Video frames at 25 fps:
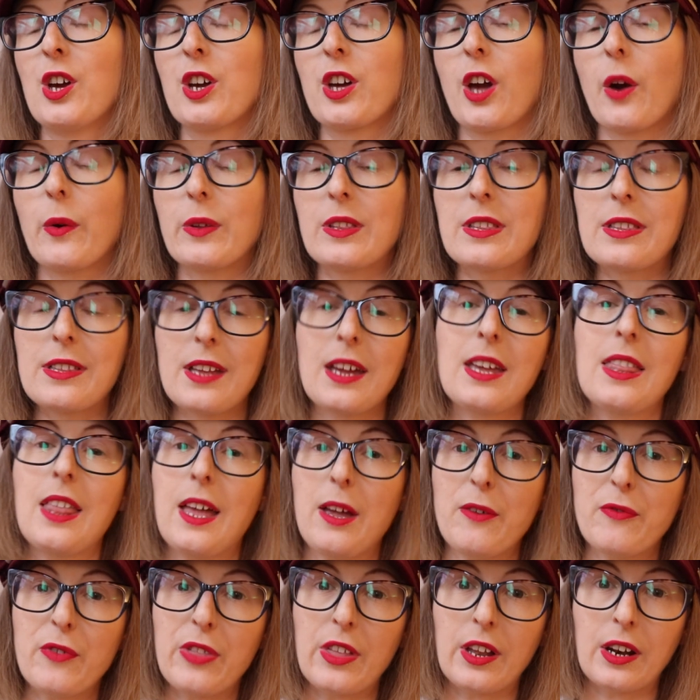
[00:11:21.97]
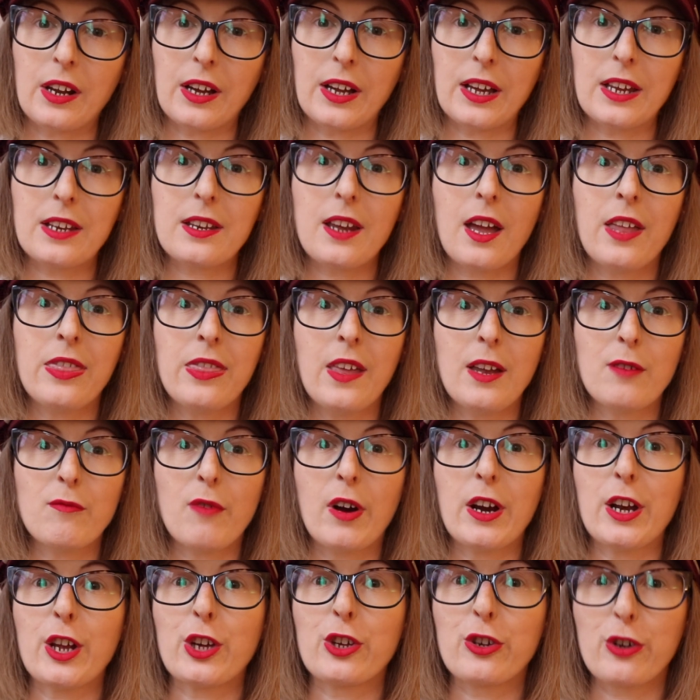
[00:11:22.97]
go and stay there for the night, and then
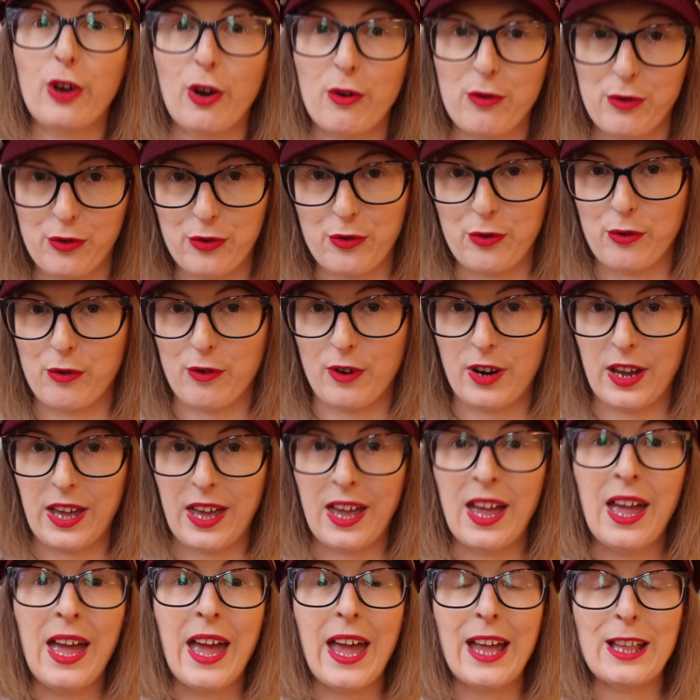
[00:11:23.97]
write a ghost story